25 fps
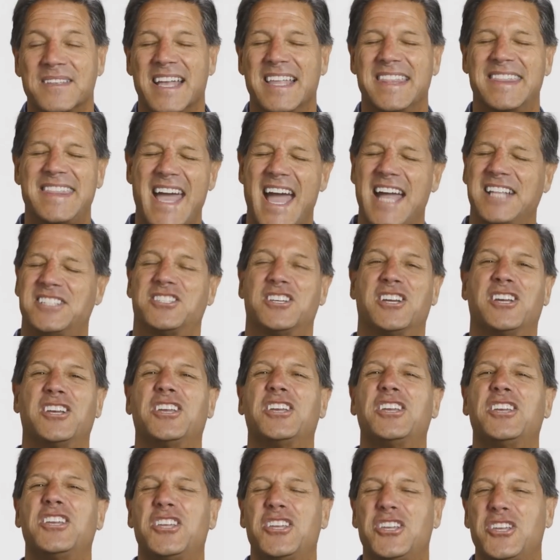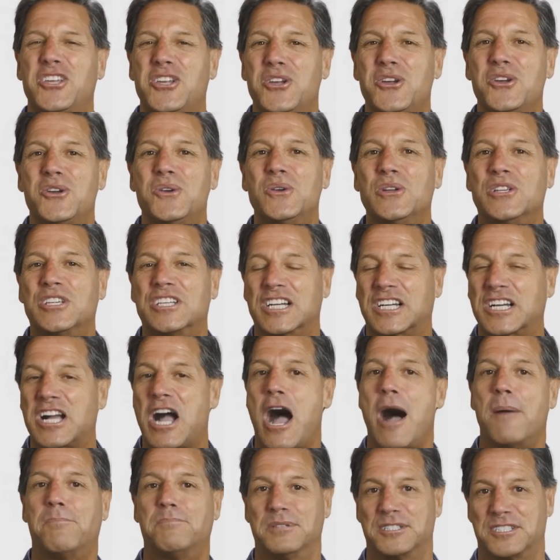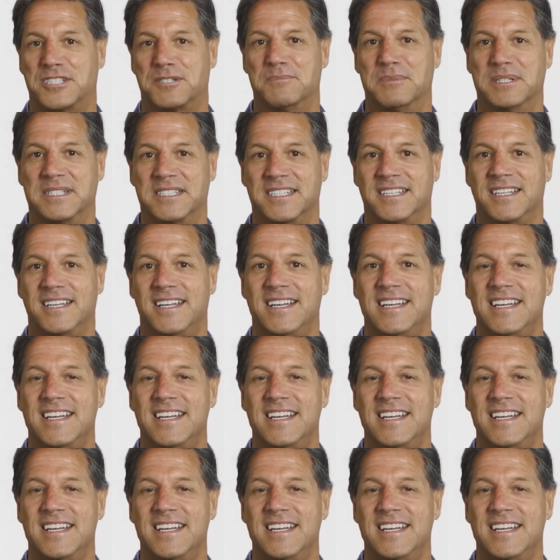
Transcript: that's a huge accomplishment.